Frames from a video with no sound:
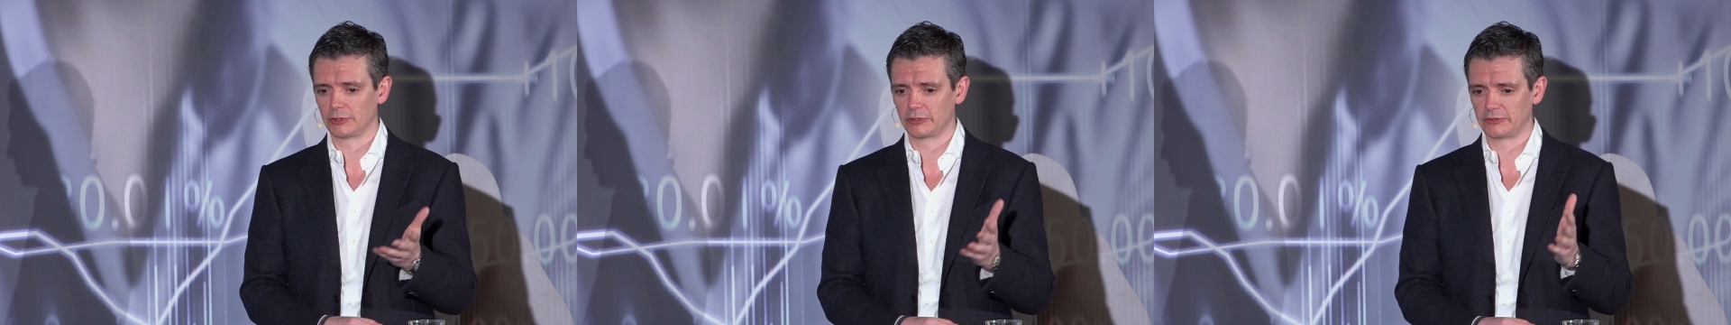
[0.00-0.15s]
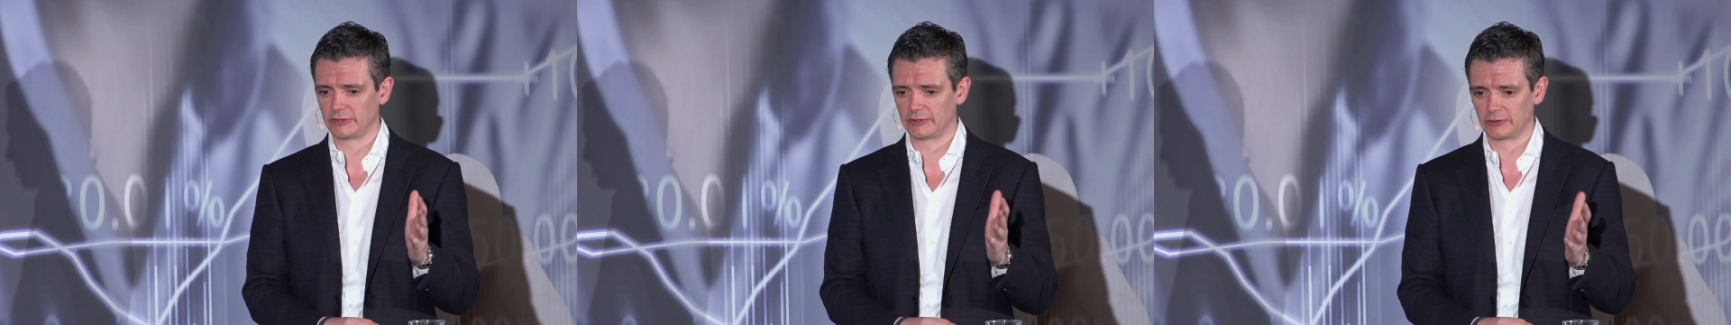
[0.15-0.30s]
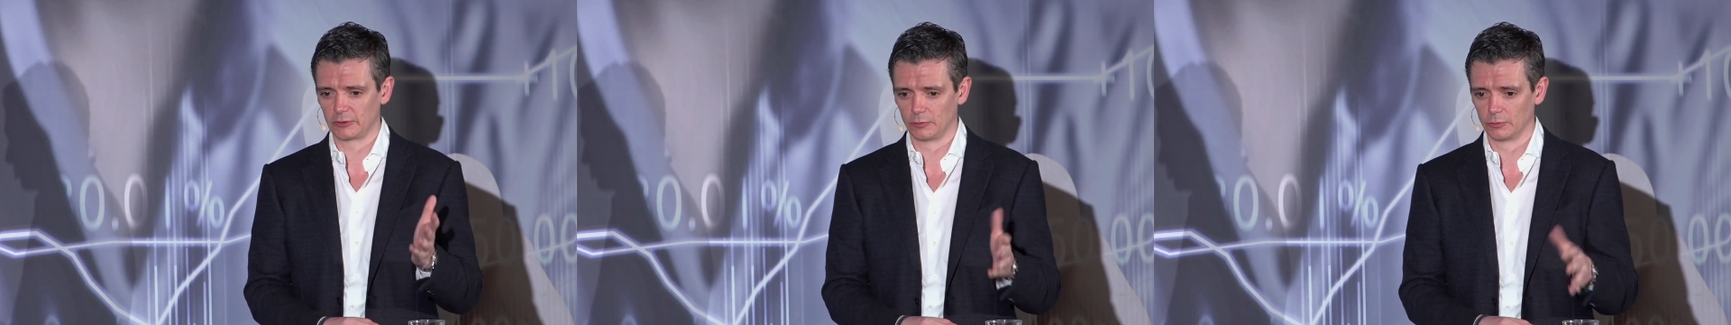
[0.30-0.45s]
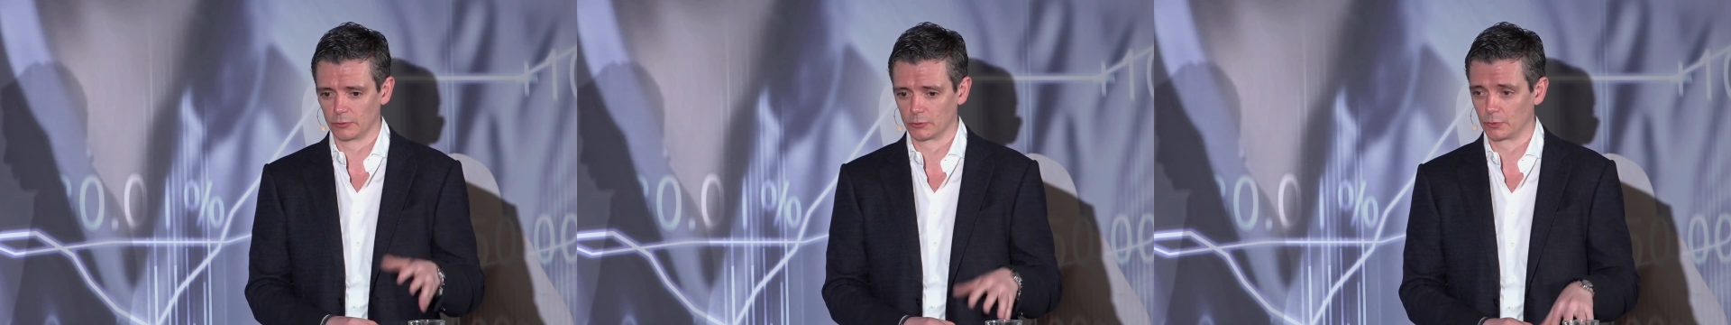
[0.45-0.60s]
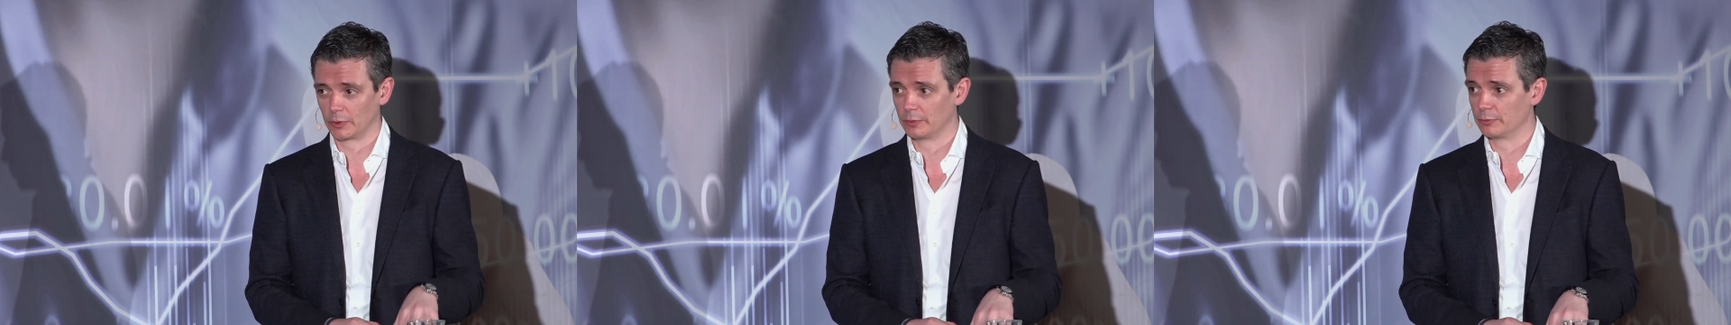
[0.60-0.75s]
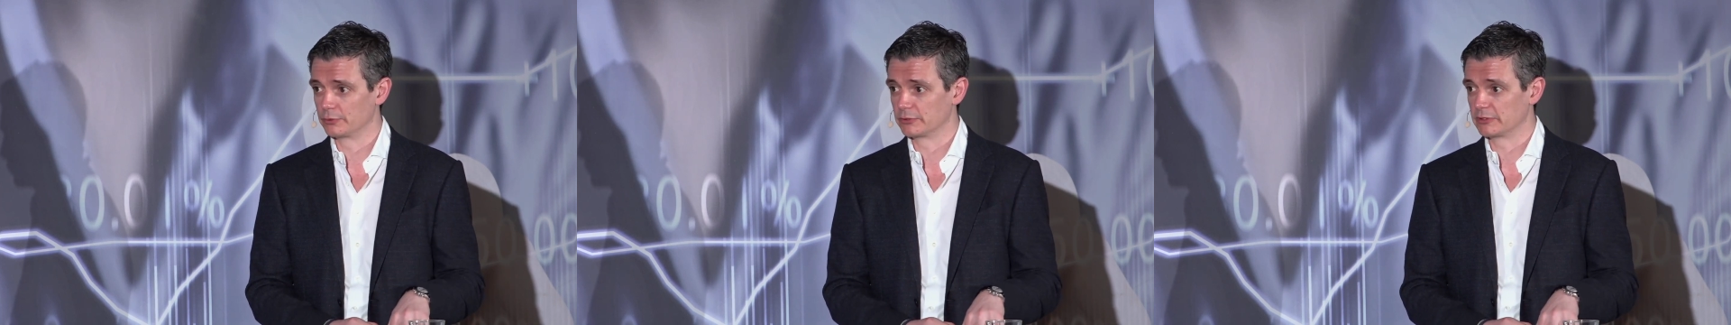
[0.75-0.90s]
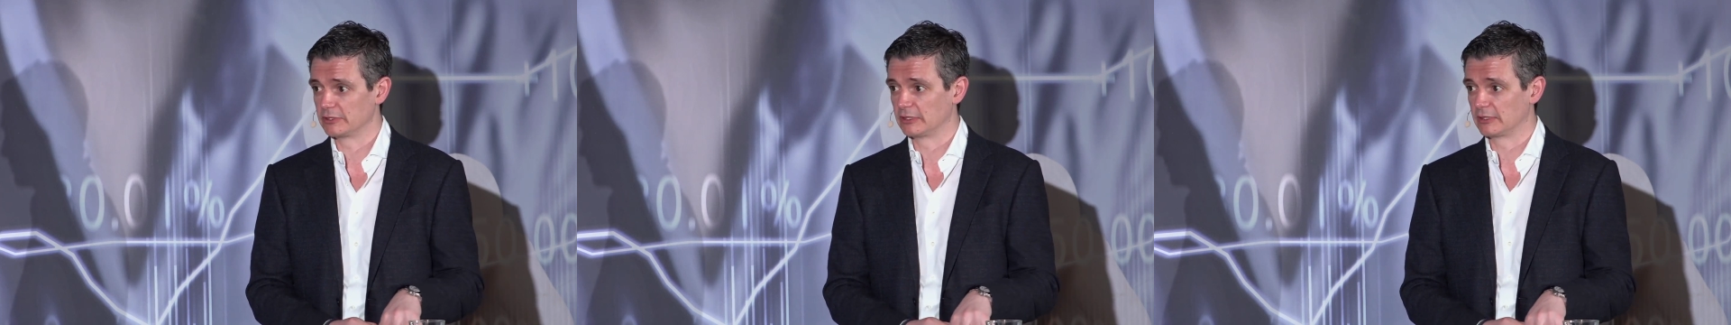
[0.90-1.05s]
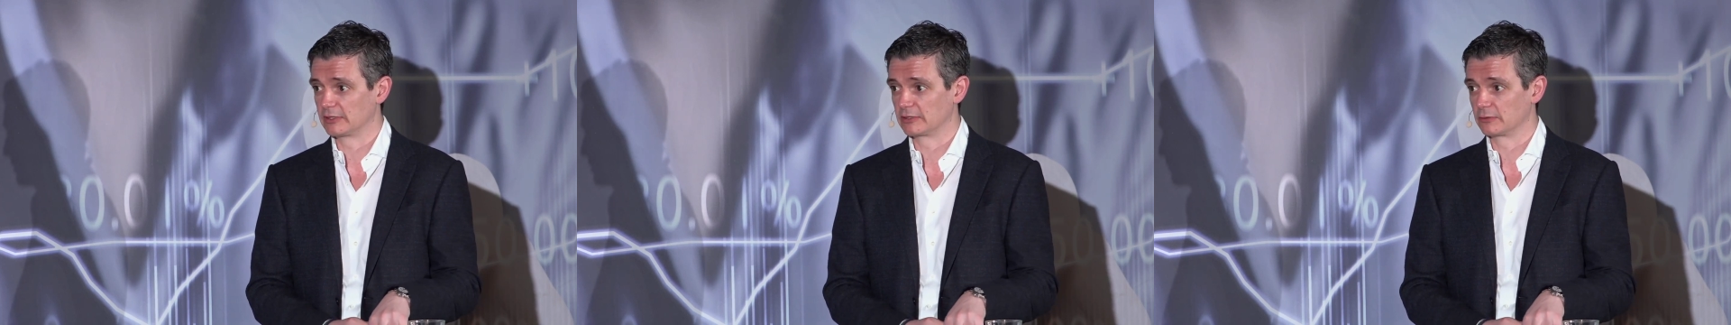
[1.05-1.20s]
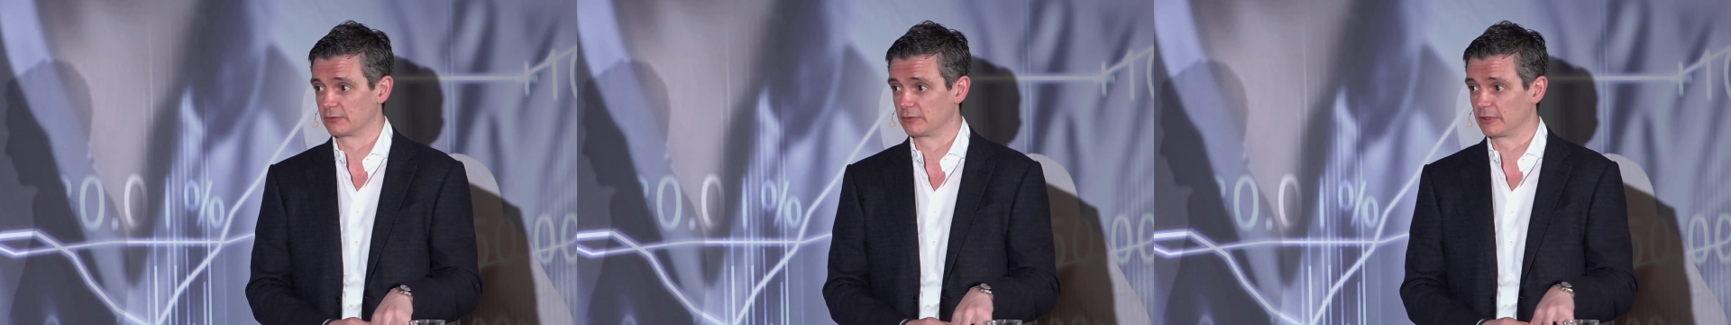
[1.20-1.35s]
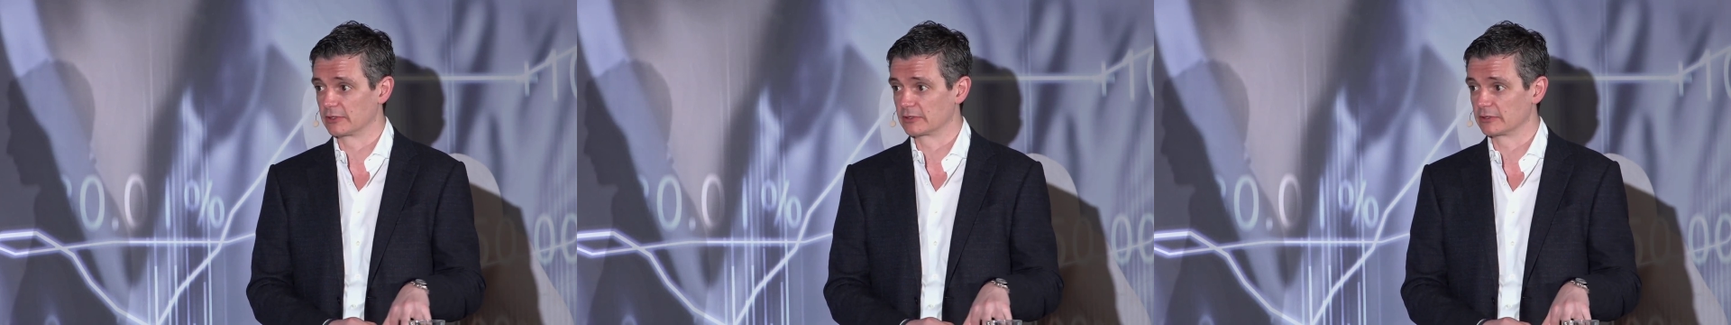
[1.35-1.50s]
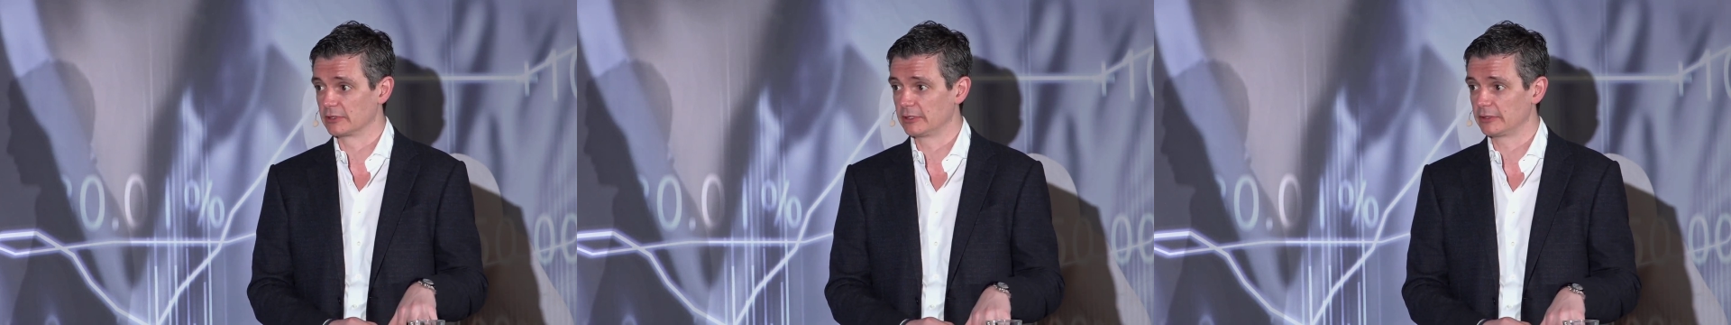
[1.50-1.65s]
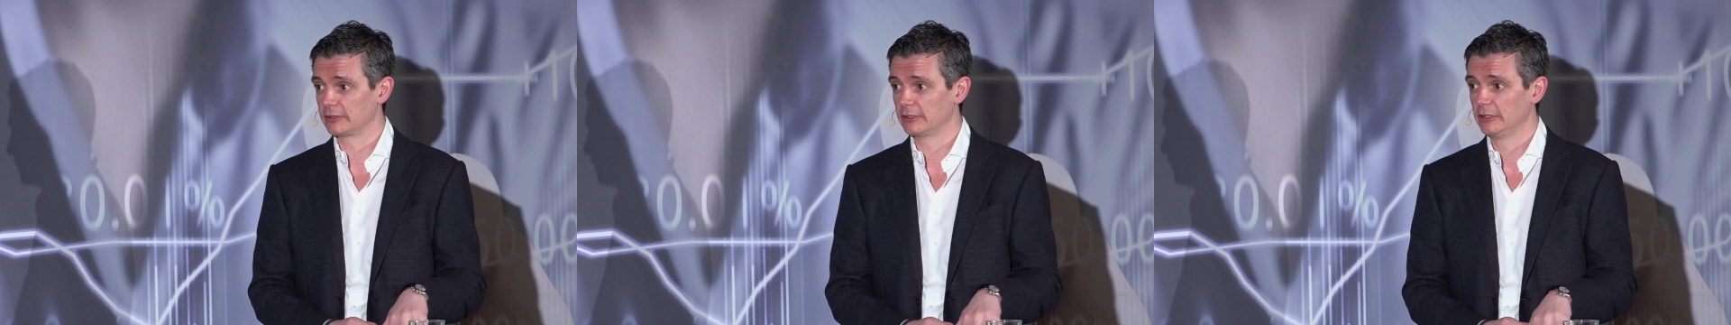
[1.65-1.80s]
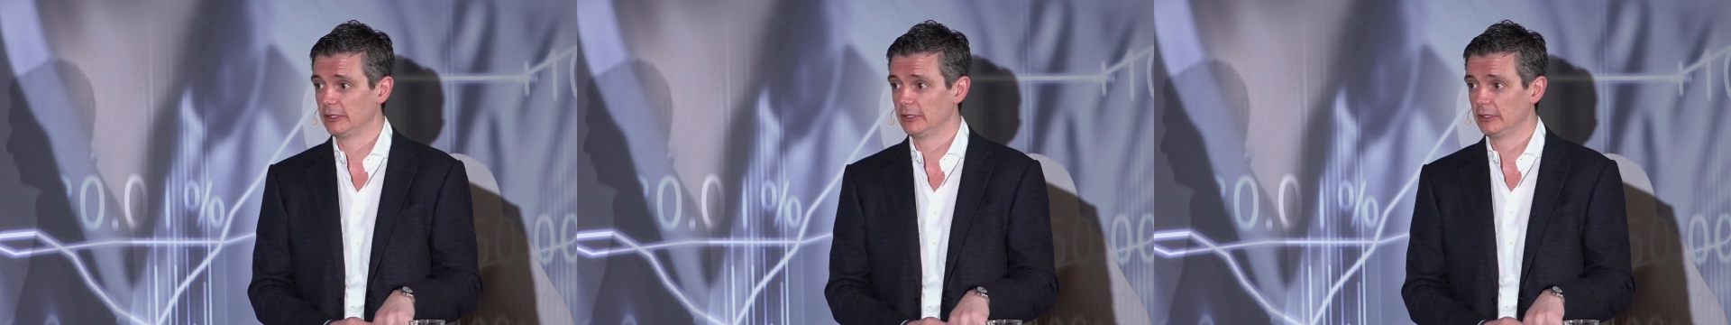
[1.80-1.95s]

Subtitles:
I think it's almost 1% as of last night.